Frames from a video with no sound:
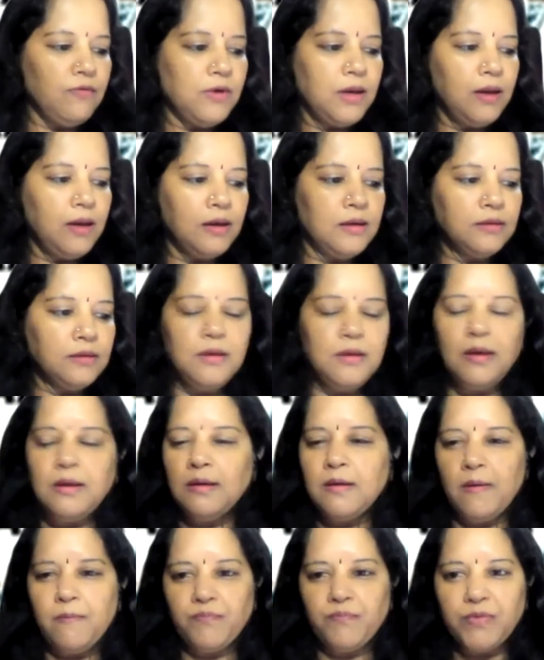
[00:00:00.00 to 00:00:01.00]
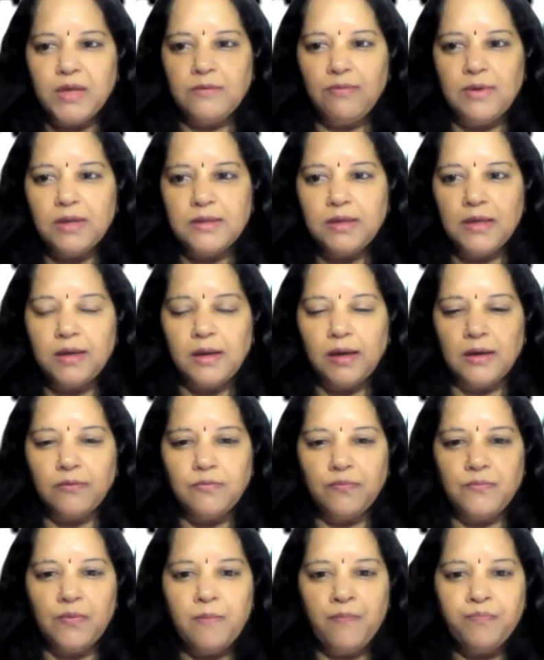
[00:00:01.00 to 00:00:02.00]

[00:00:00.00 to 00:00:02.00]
very healthy and wealthy life.